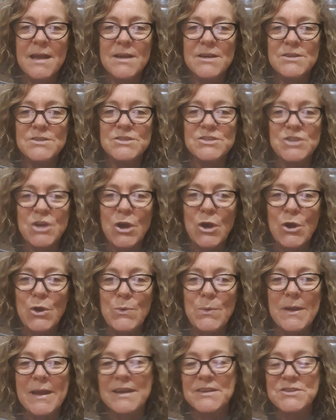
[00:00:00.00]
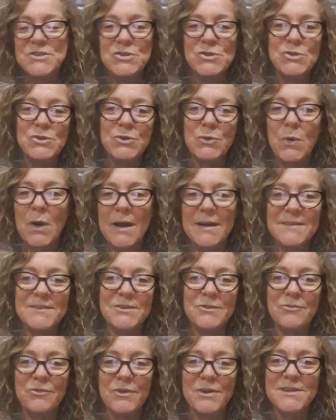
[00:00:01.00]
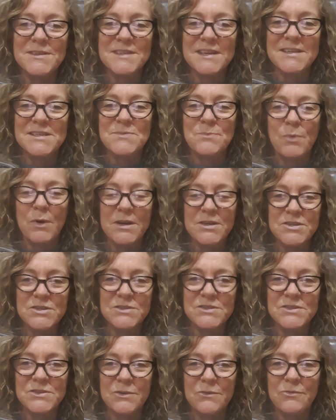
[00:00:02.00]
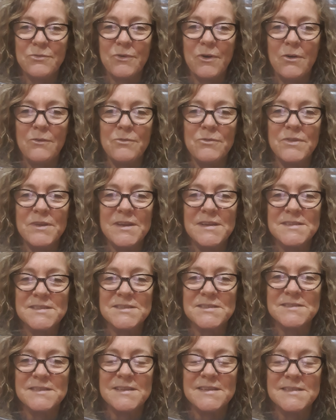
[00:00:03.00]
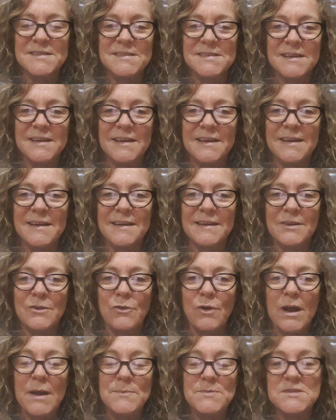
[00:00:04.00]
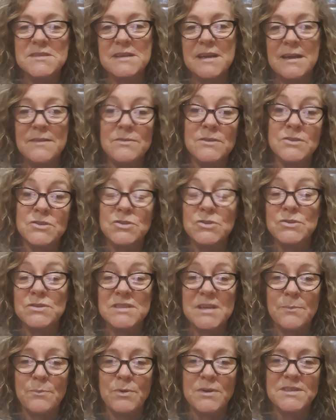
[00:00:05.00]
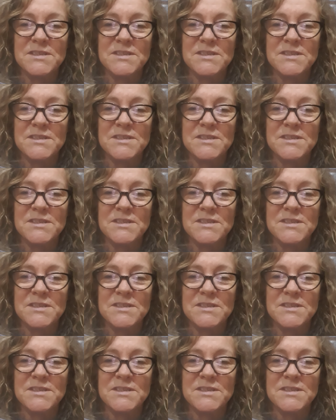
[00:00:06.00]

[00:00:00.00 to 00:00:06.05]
So we get two quite different expressions of these grapes in the two separate